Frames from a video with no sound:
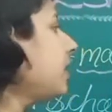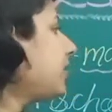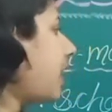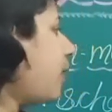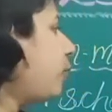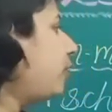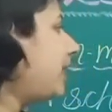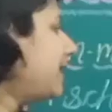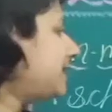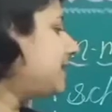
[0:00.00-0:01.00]
Now,
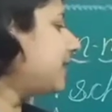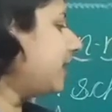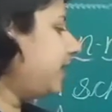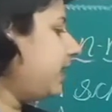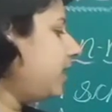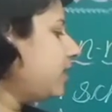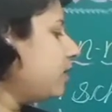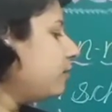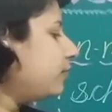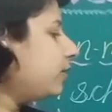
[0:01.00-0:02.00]
let's study
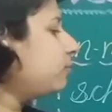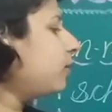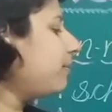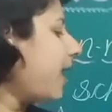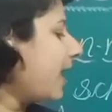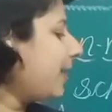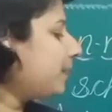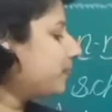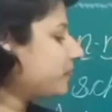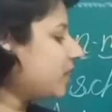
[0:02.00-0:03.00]
one more
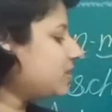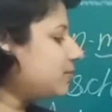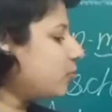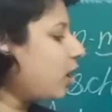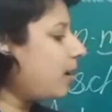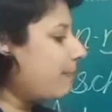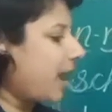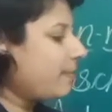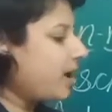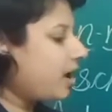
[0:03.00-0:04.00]
map, a small
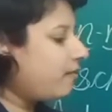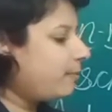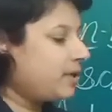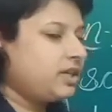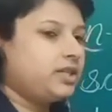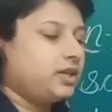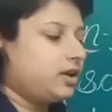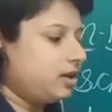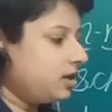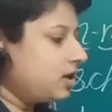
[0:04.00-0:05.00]
map I have made
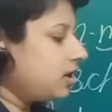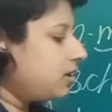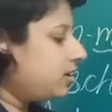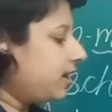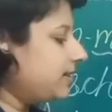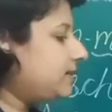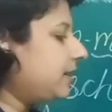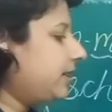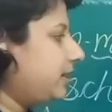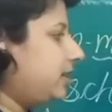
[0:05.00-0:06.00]
here. Let's
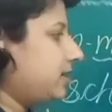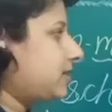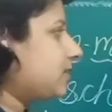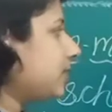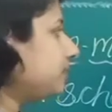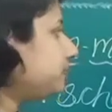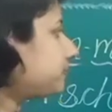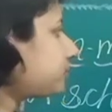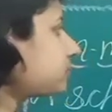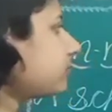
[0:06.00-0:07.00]
study this.
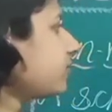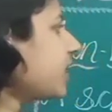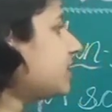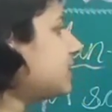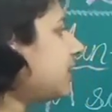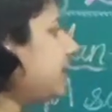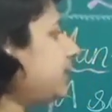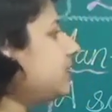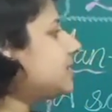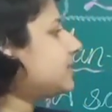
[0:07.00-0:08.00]
Study
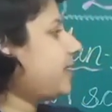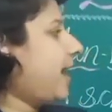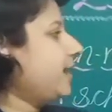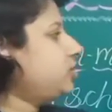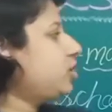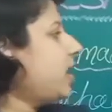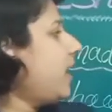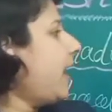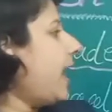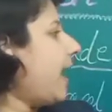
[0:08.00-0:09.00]
the sketch
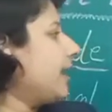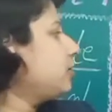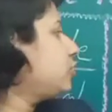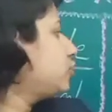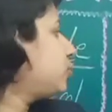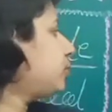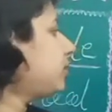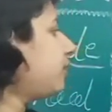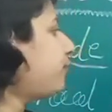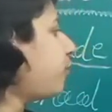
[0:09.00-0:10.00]
and do
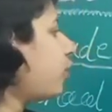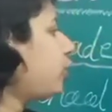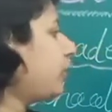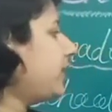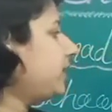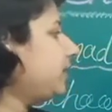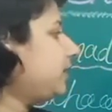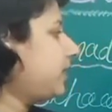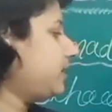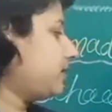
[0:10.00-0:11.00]
the following
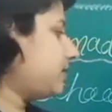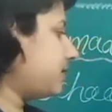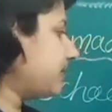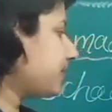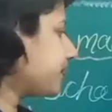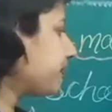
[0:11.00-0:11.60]
things.